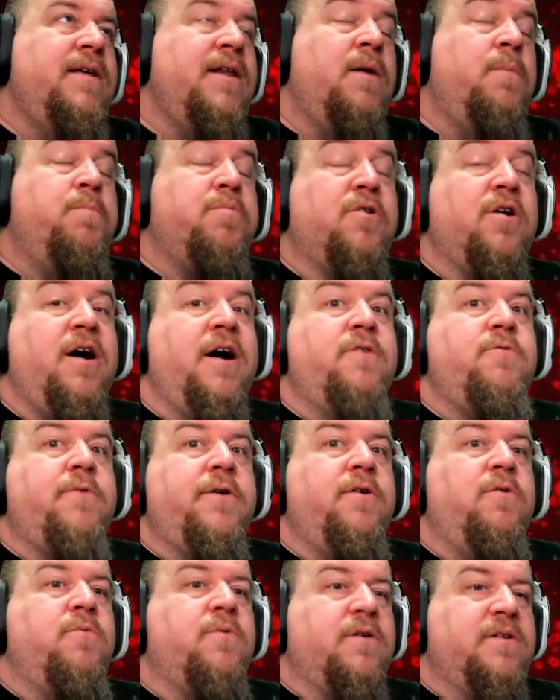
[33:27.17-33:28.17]
in a broad
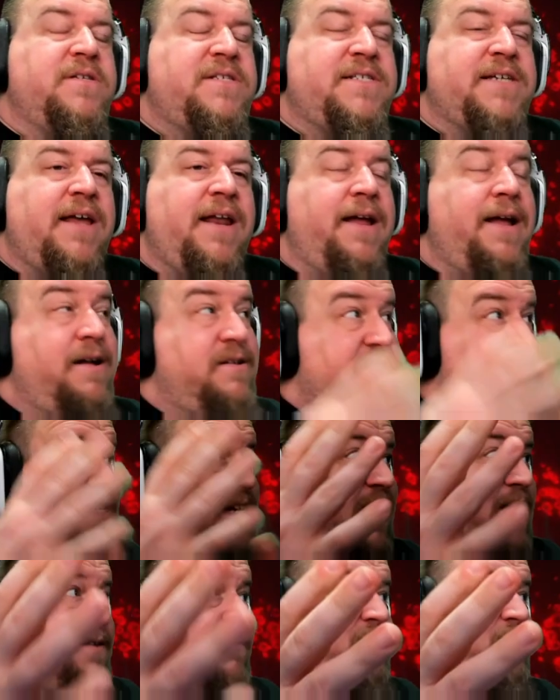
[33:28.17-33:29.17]
real world setting
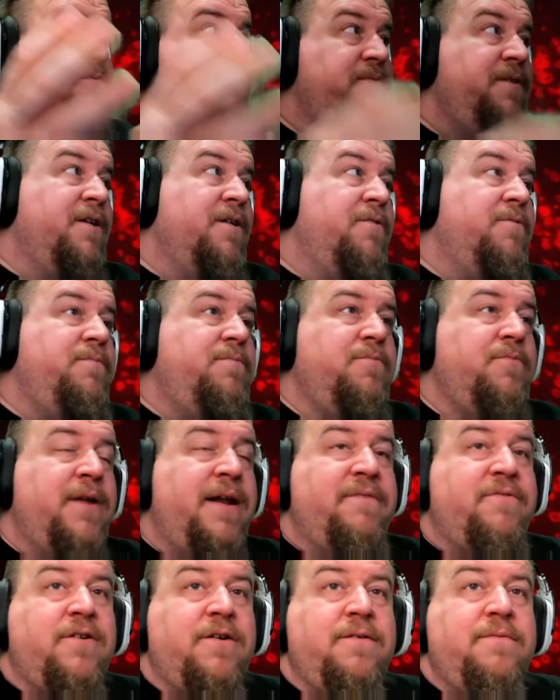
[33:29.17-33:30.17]
outside of you know
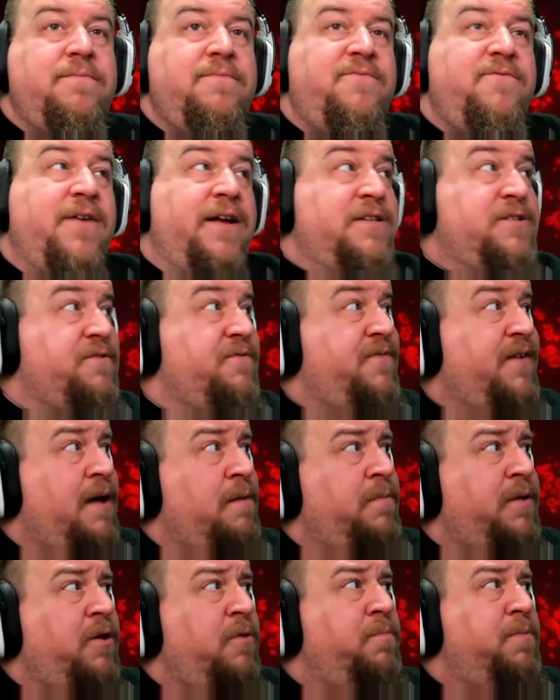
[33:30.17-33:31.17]
whatever friends or
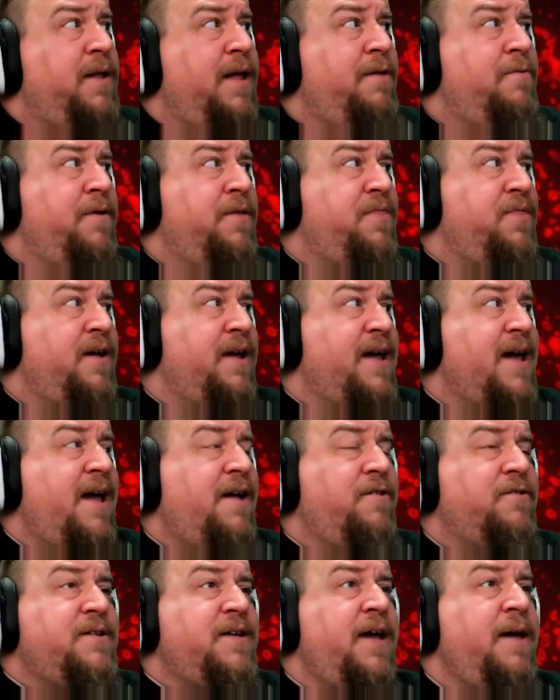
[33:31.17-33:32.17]
family you play with like
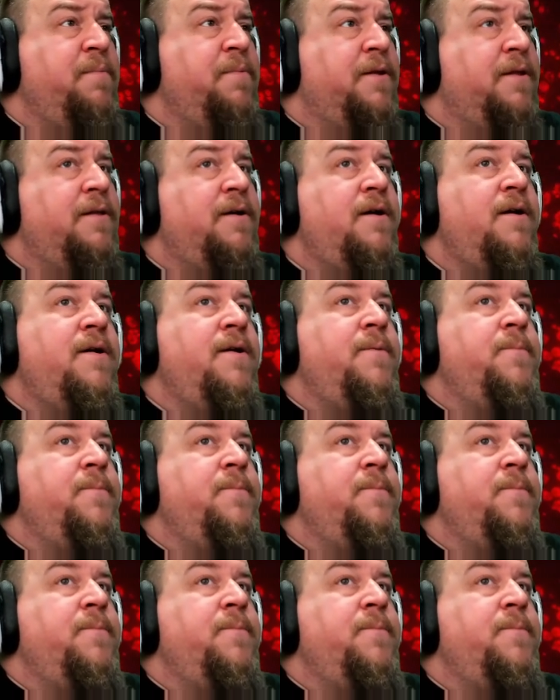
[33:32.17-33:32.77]
at your table